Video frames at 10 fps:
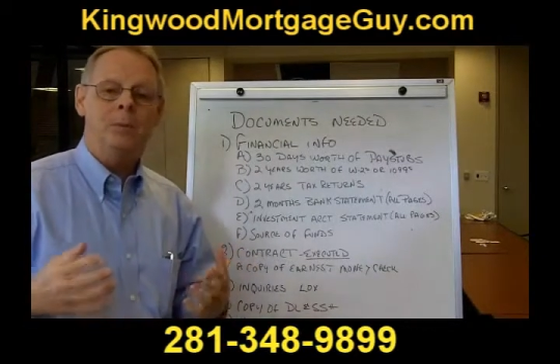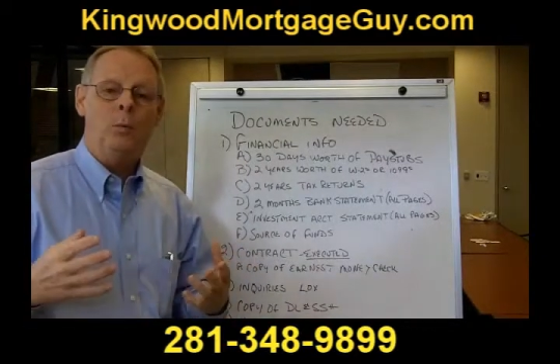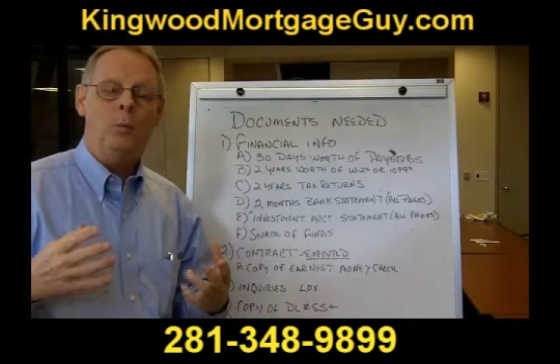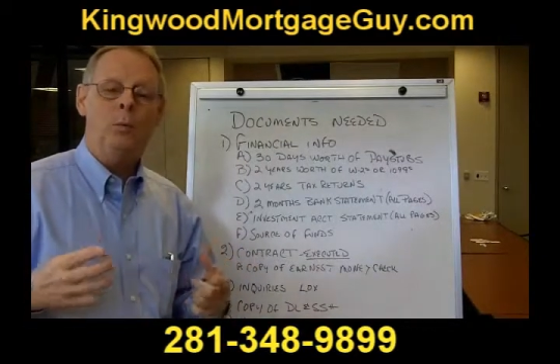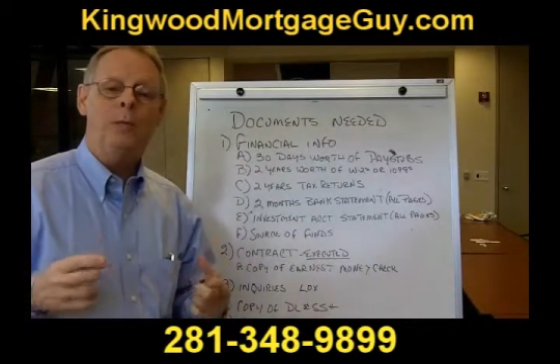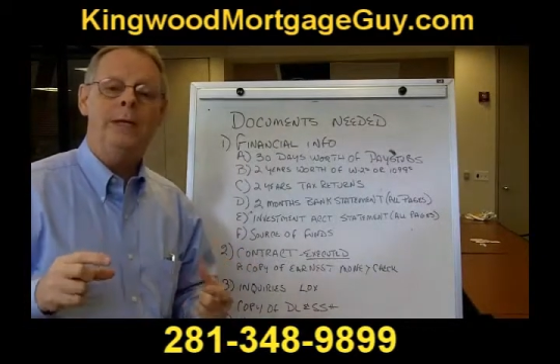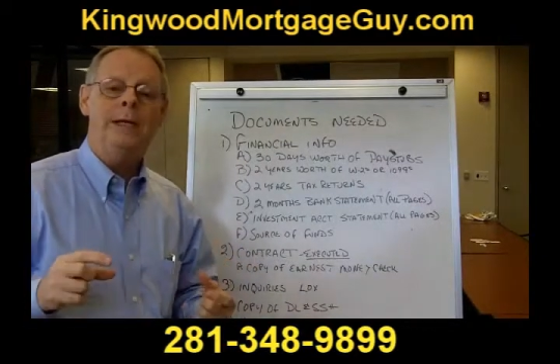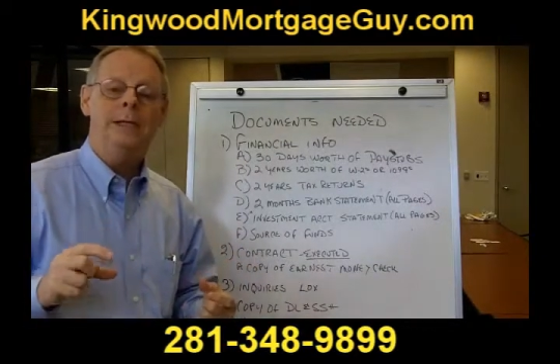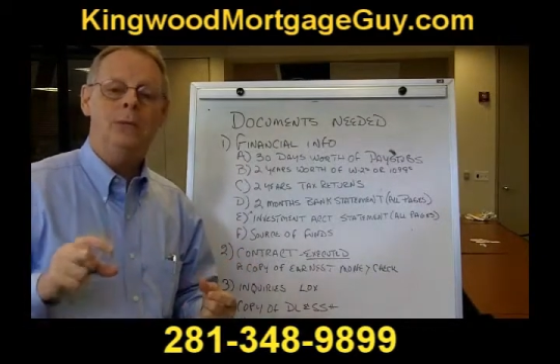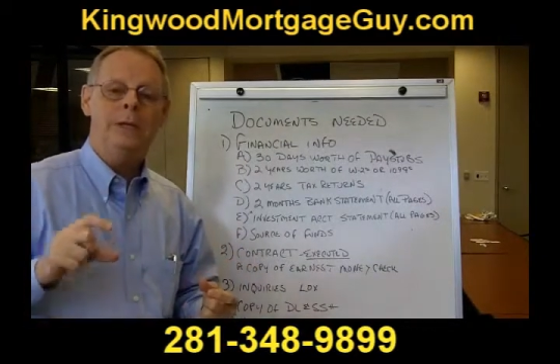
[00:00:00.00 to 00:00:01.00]
But what we
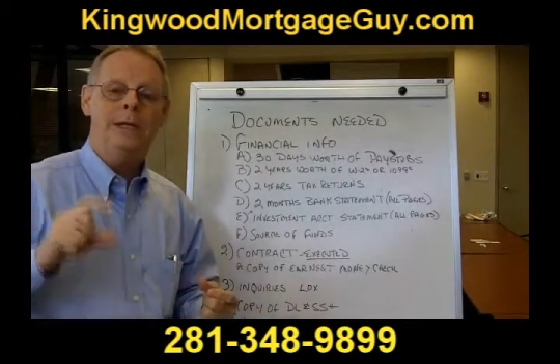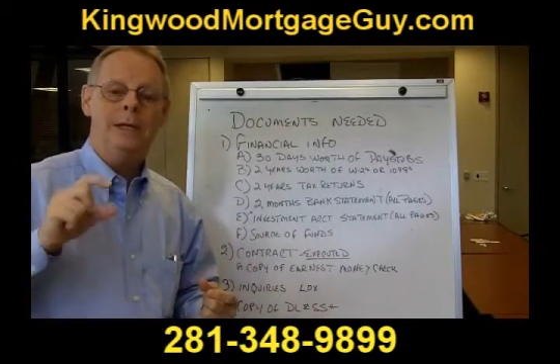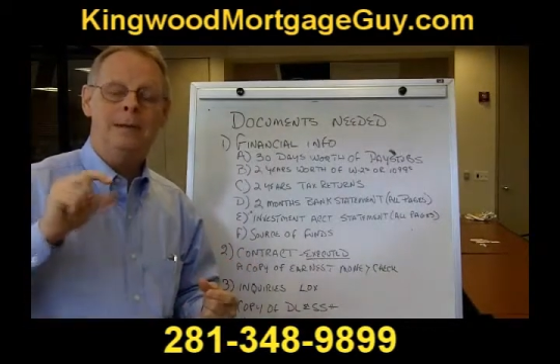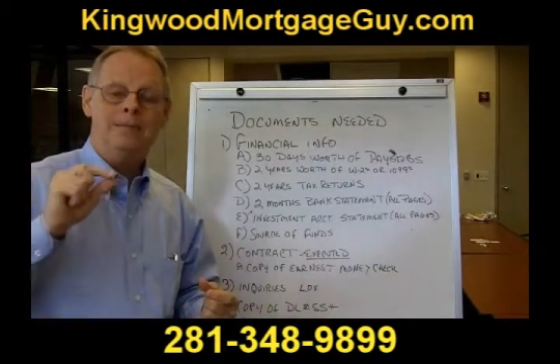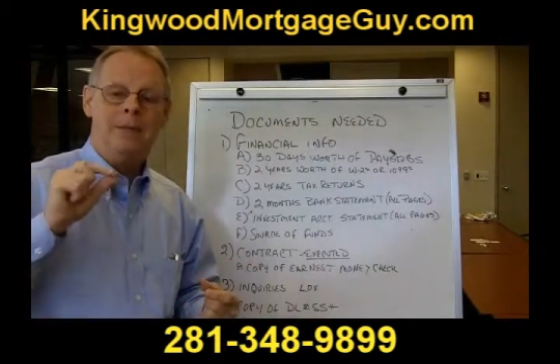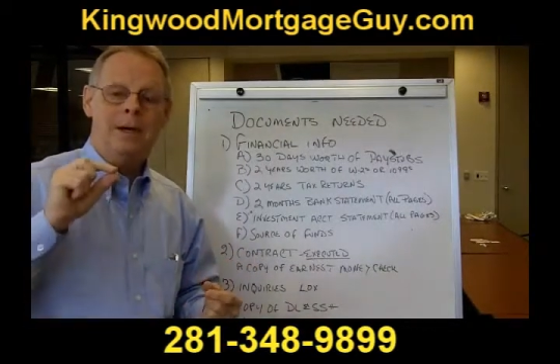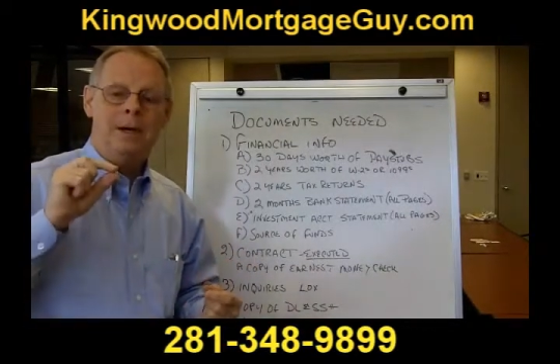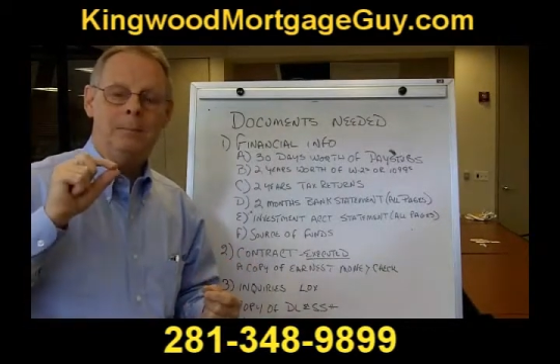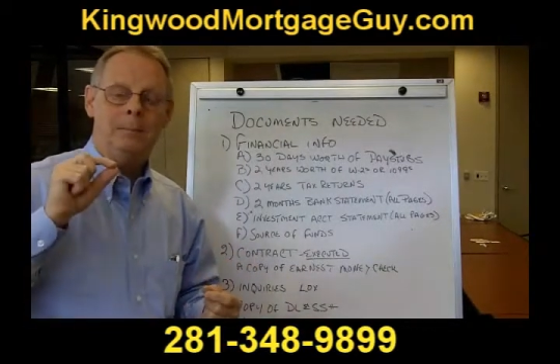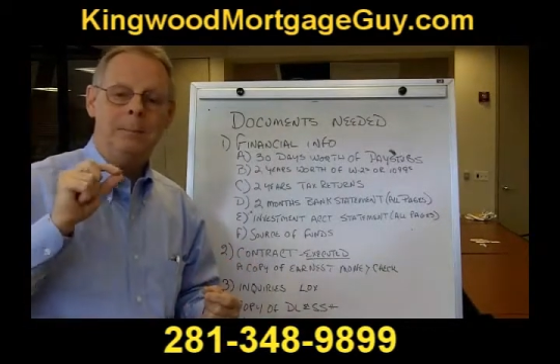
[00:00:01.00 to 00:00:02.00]
need is
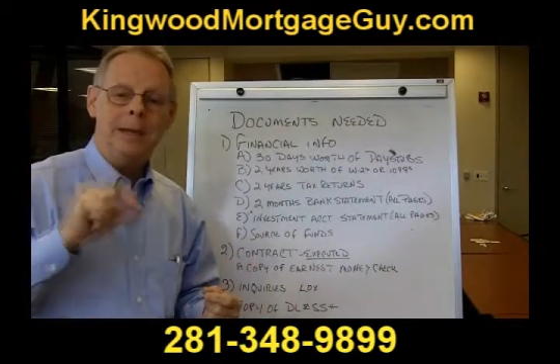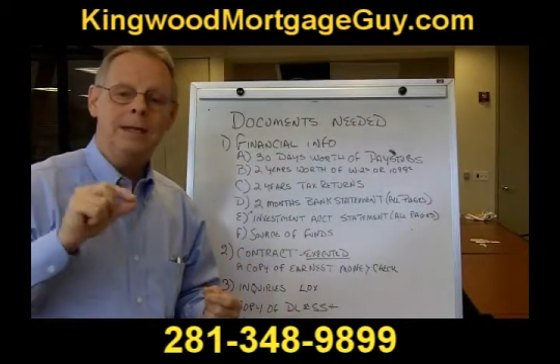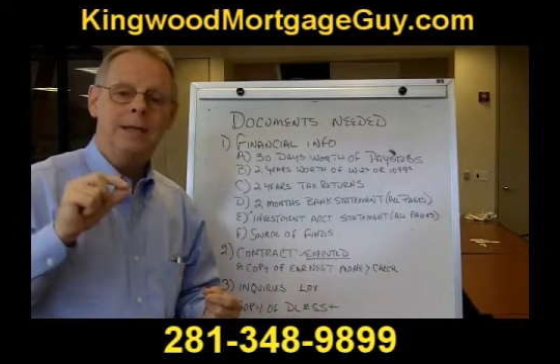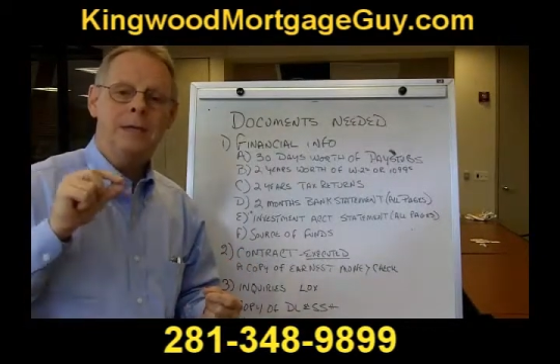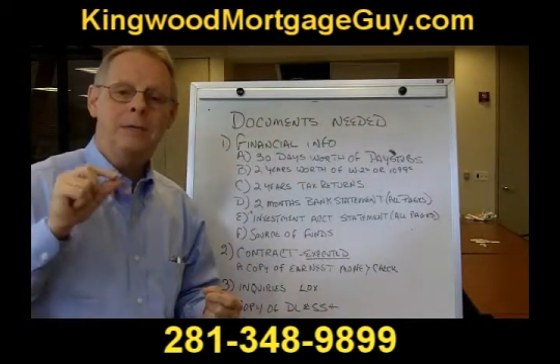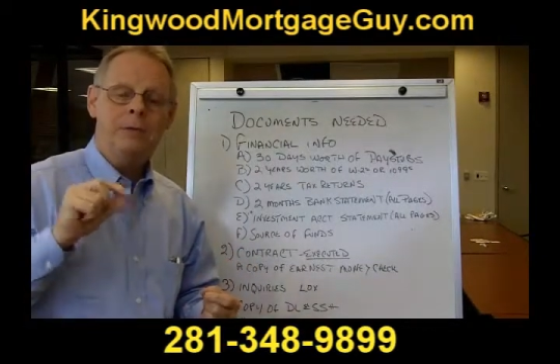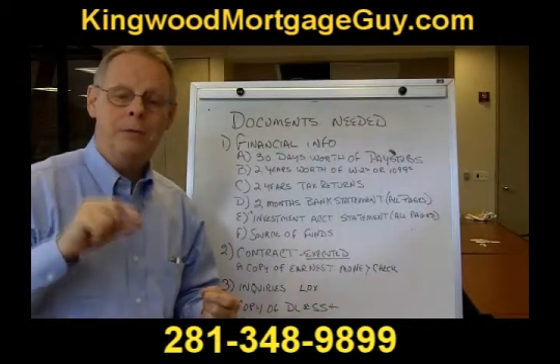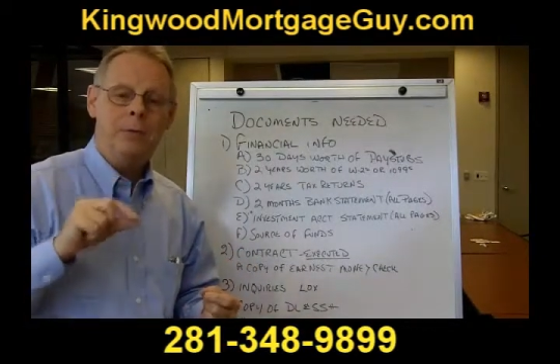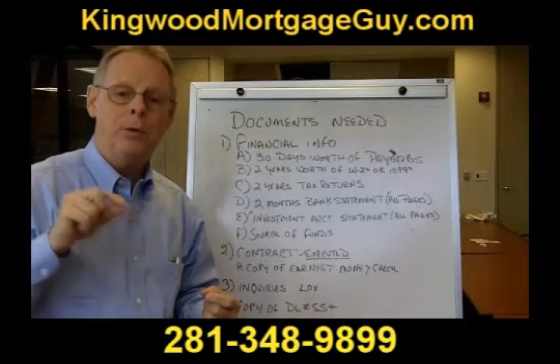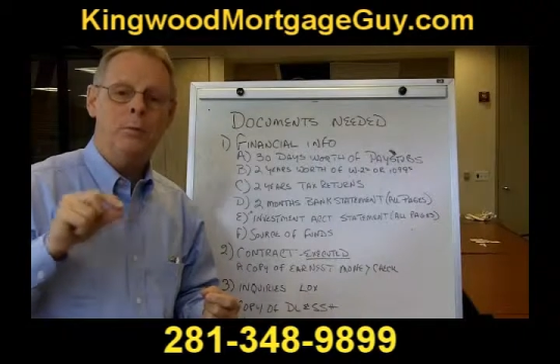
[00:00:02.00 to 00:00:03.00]
pay stubs
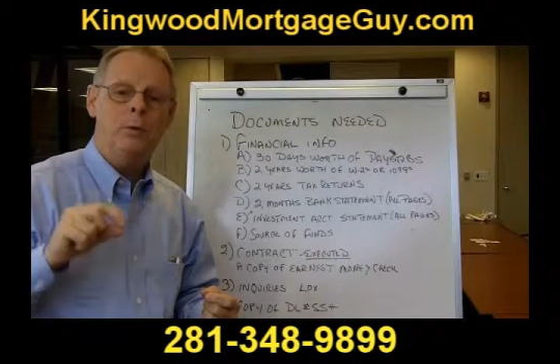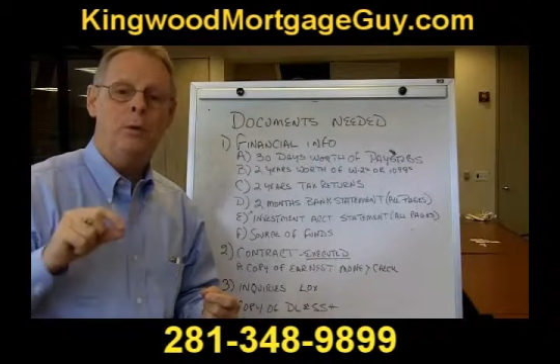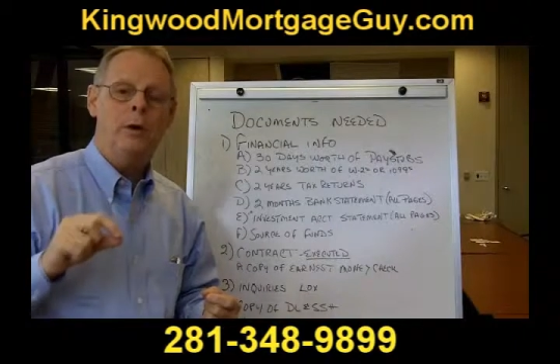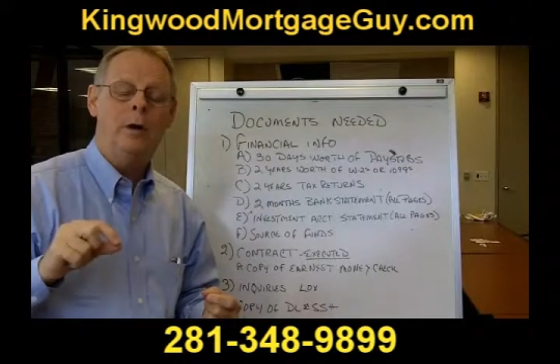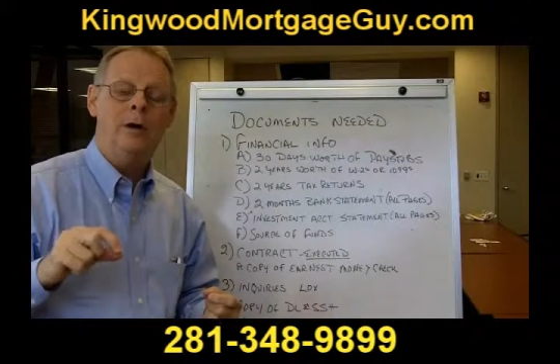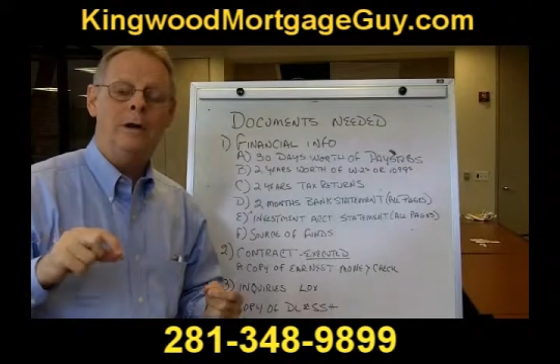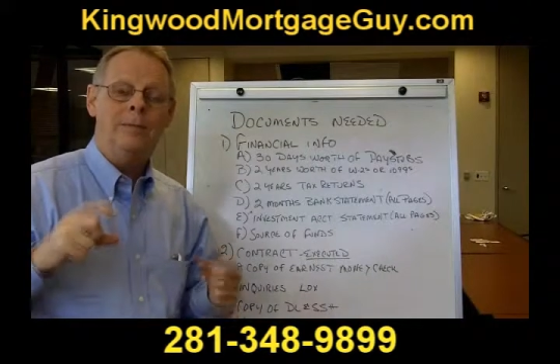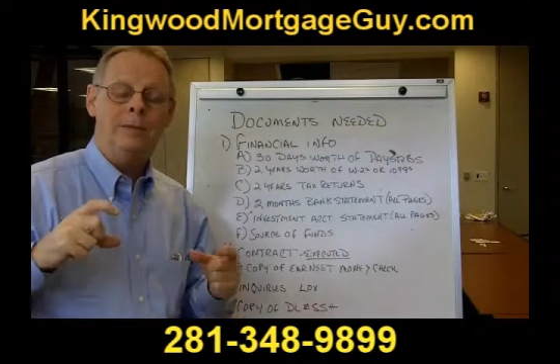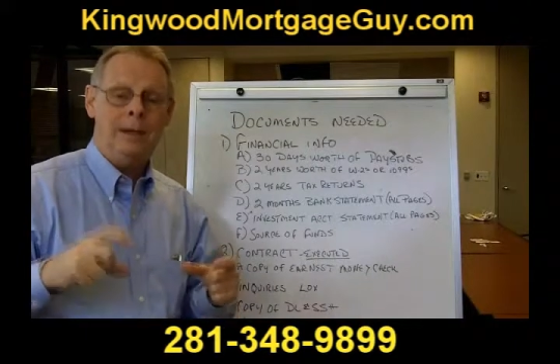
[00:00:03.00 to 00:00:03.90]
from your employer,